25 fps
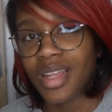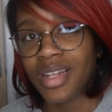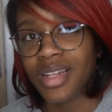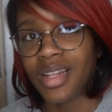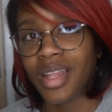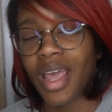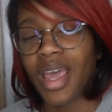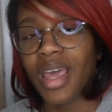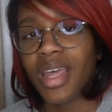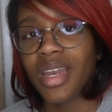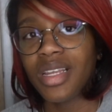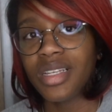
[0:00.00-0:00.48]

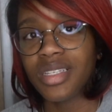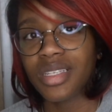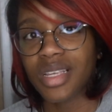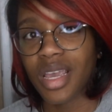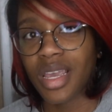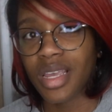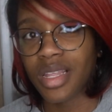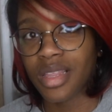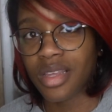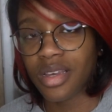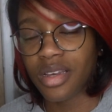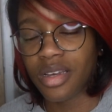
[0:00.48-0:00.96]
That is
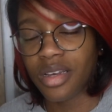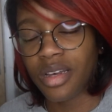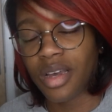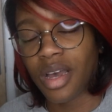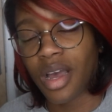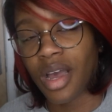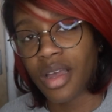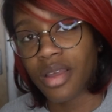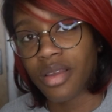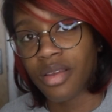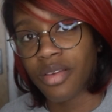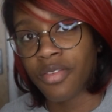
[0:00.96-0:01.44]
like the
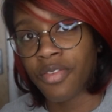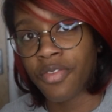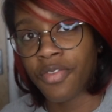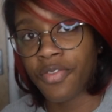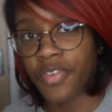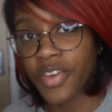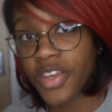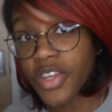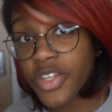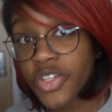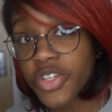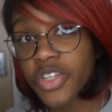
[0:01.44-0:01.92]

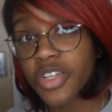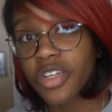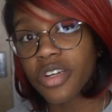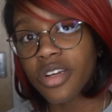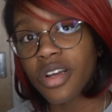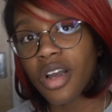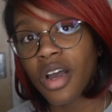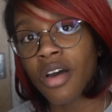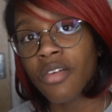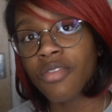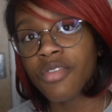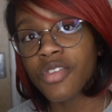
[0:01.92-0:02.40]

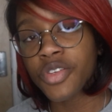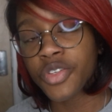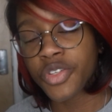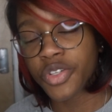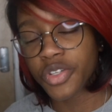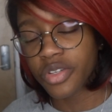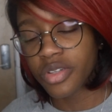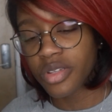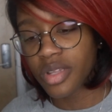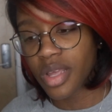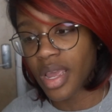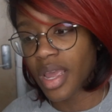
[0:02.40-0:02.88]
feature of the
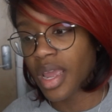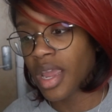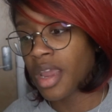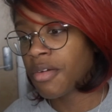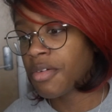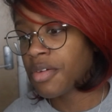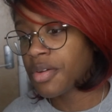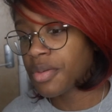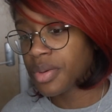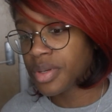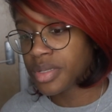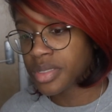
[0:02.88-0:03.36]
shoe that
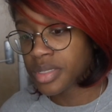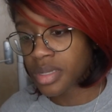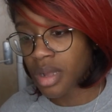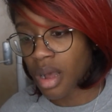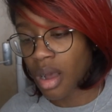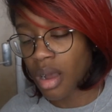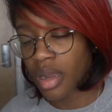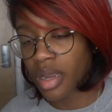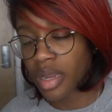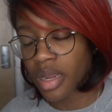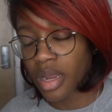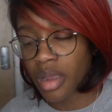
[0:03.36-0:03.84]
everyone's
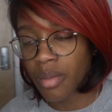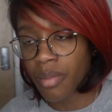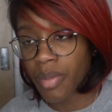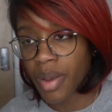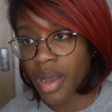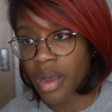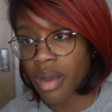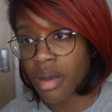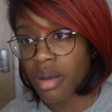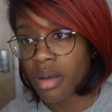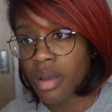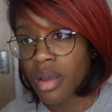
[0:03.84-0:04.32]
talking
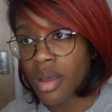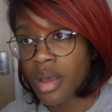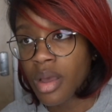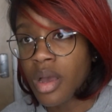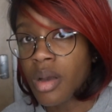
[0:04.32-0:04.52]
about.